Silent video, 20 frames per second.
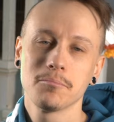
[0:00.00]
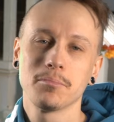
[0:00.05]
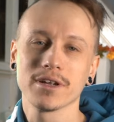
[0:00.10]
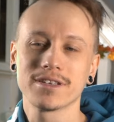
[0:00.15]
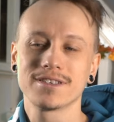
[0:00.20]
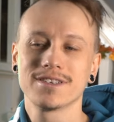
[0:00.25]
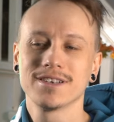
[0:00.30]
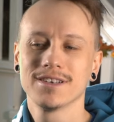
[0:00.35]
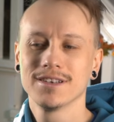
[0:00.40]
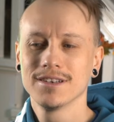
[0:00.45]

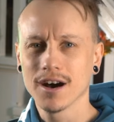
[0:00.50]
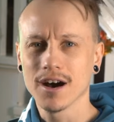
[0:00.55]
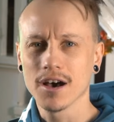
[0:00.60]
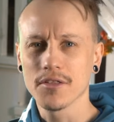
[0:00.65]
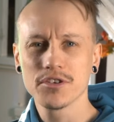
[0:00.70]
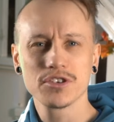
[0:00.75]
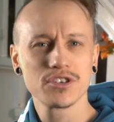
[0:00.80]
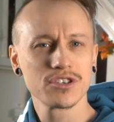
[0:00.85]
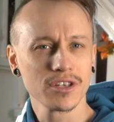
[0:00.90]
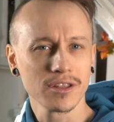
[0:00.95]
But uh,
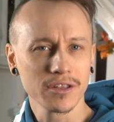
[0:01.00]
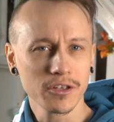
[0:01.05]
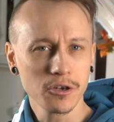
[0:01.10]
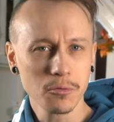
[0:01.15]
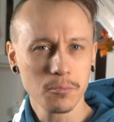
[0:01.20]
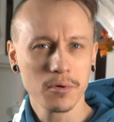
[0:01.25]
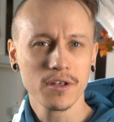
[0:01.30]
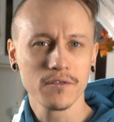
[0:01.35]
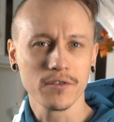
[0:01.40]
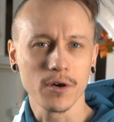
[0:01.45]
this is a little
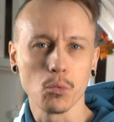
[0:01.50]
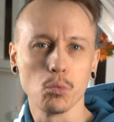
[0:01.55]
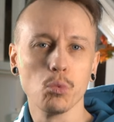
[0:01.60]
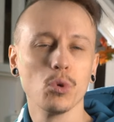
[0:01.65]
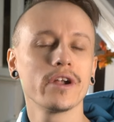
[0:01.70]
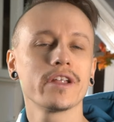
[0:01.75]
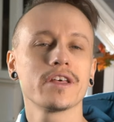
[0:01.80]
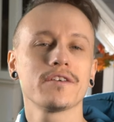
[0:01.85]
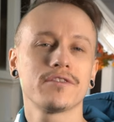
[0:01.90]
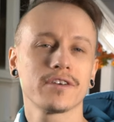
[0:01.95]
bit of a
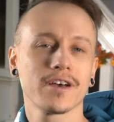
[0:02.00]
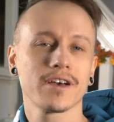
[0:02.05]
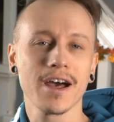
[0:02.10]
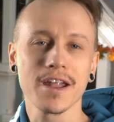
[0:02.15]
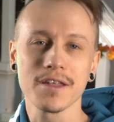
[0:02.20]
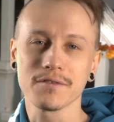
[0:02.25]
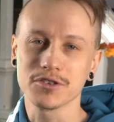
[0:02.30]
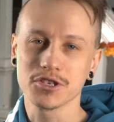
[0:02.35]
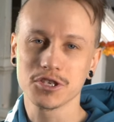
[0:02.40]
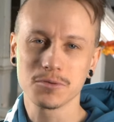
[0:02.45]
what if kind
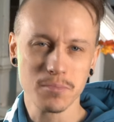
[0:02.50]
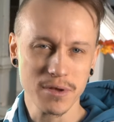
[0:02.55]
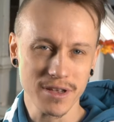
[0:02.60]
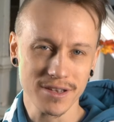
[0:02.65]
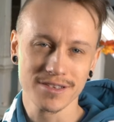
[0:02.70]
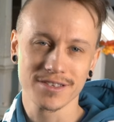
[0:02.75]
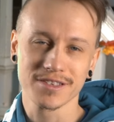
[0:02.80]
of spin